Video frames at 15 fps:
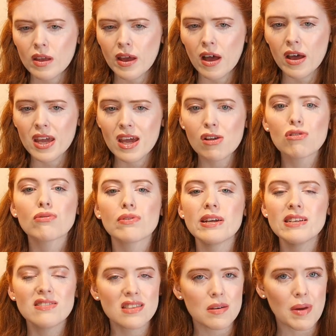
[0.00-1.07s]
I
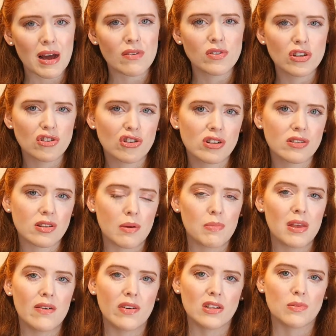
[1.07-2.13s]
increase the amount of nutrients I'm
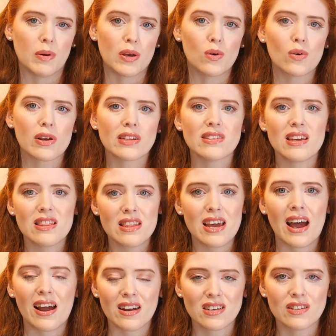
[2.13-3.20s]
giving to my orchids in the
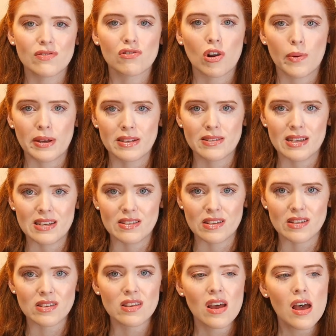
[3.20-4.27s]
active growing
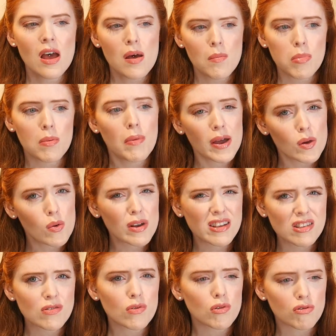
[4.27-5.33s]
seasons, but my
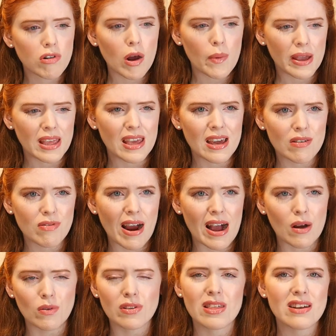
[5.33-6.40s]
orchids are all growing year
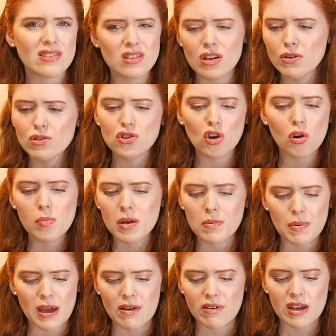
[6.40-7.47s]
round. There's no dormant
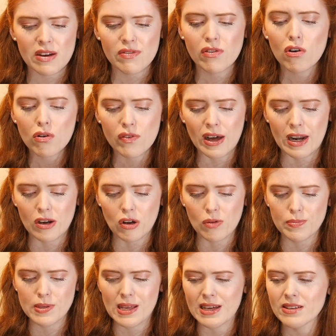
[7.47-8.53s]
period for
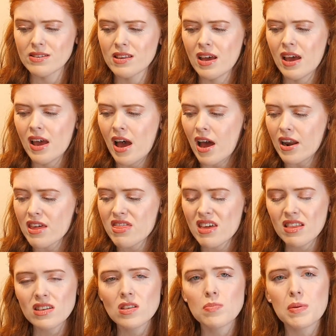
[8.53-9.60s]
Phalaenopsis, and I think
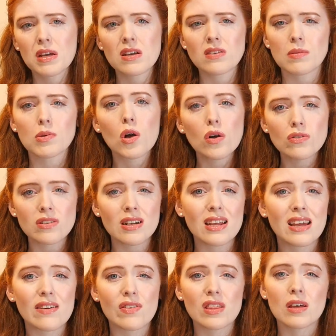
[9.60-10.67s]
this is because I'm constantly
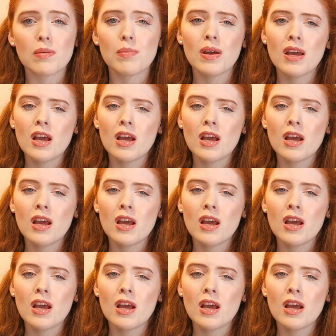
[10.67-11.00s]
giving them